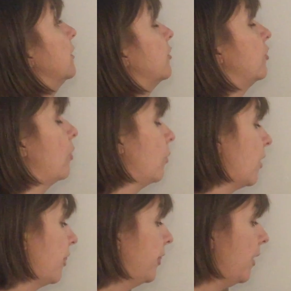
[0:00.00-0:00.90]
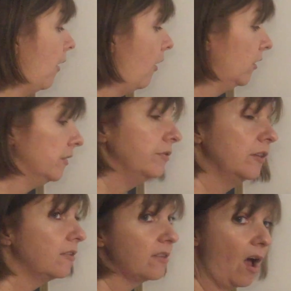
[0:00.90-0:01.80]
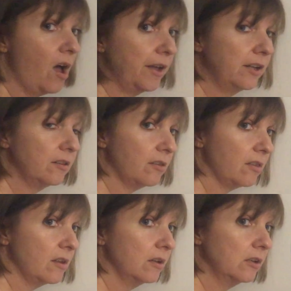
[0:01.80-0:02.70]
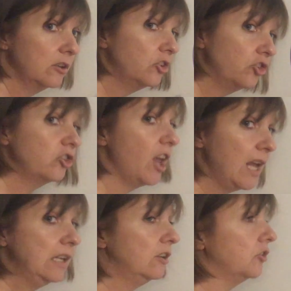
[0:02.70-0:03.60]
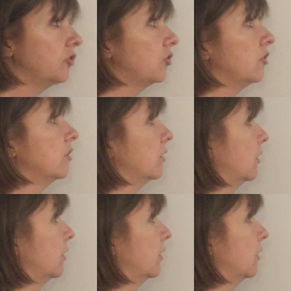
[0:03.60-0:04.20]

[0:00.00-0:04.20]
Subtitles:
So all of the signs changed.